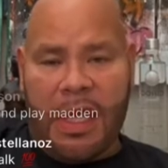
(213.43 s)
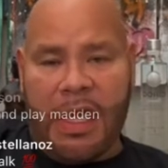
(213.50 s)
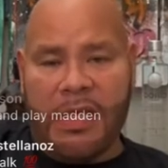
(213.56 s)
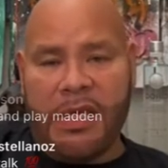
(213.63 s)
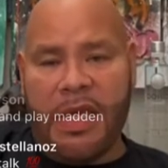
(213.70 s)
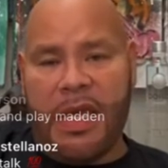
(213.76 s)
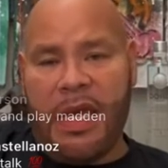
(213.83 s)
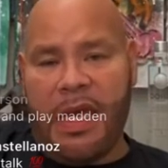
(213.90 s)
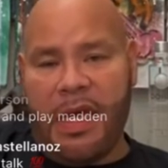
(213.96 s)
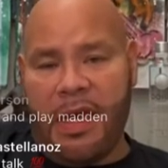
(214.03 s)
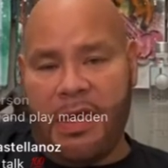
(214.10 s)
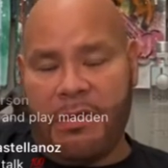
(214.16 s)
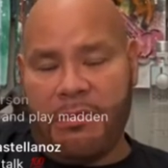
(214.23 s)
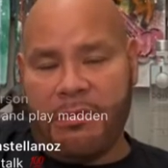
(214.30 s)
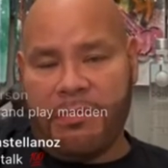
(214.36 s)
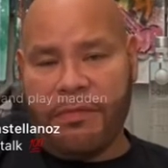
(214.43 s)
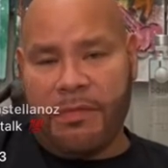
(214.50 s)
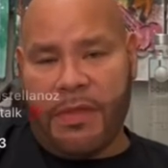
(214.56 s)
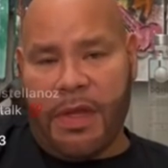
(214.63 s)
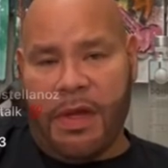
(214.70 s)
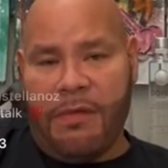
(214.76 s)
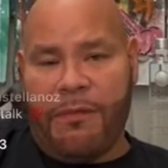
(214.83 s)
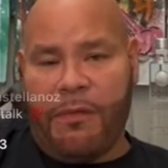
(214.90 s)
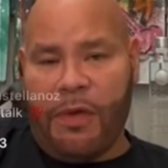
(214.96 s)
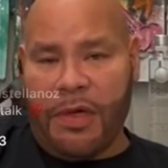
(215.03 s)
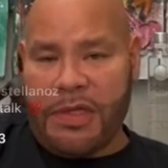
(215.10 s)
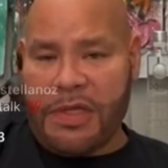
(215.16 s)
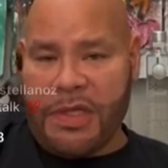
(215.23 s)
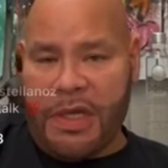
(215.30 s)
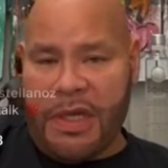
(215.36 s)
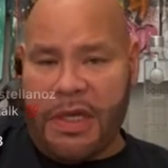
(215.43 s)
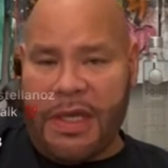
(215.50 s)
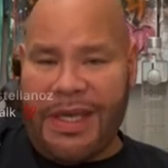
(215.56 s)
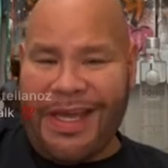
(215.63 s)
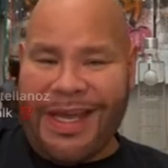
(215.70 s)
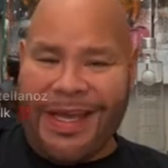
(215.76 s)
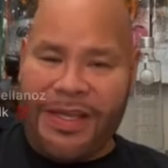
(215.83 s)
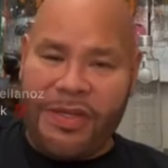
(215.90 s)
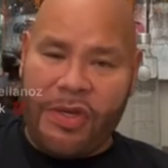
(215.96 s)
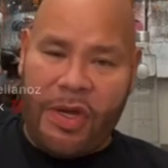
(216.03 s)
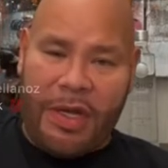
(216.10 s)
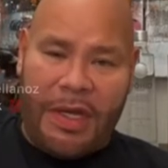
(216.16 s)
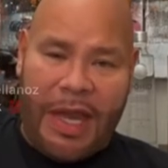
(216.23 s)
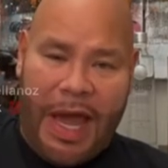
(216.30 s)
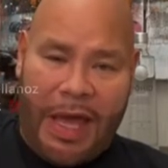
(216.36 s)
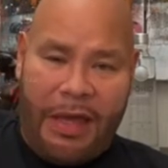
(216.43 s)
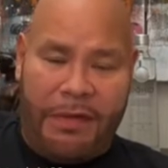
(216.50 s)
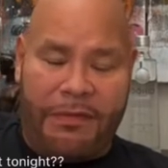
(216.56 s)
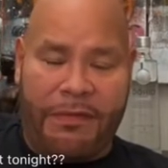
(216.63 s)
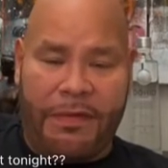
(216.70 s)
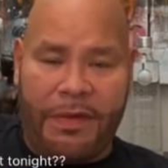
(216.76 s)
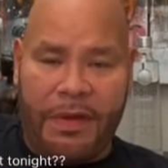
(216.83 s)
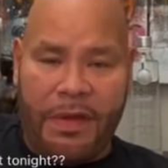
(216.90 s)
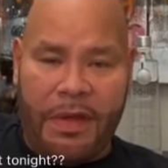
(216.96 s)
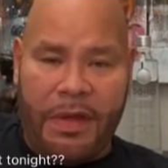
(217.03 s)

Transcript: And you're here, unfortunately, in your life,